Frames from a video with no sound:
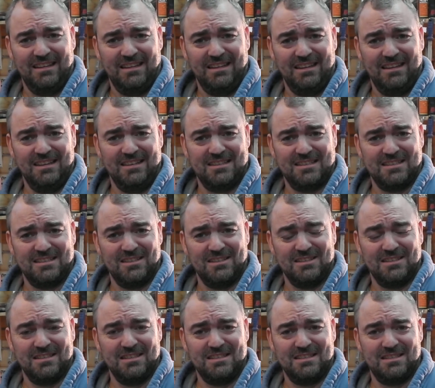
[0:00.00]
it had
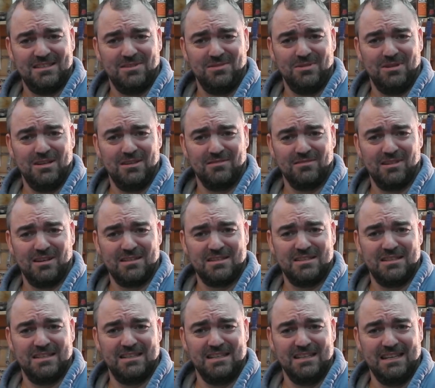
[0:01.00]
started to uh, rust
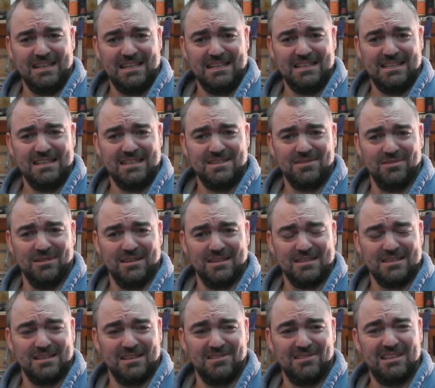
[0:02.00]
it and eat into it.
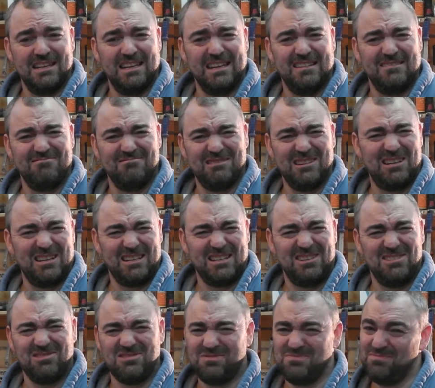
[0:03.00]
So yeah, Diet
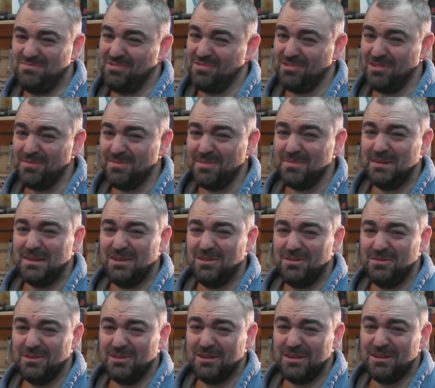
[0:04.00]
Coke, probably
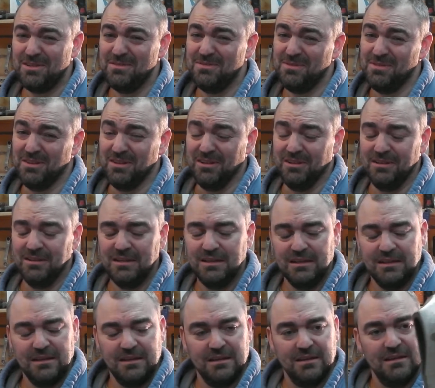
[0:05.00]
not very good for you.
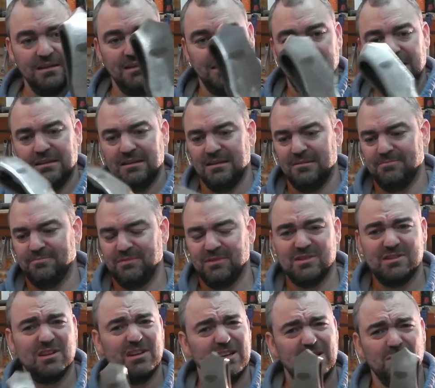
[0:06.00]
Um,
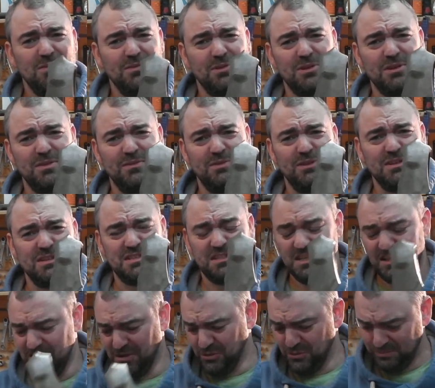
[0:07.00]
certainly not very good for your
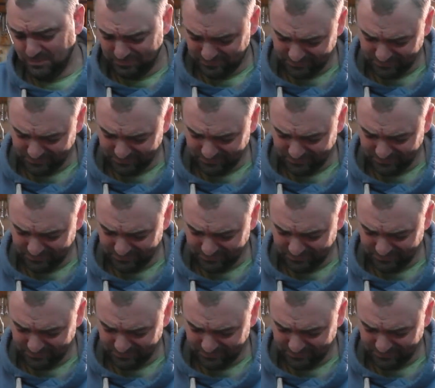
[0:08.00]
steel.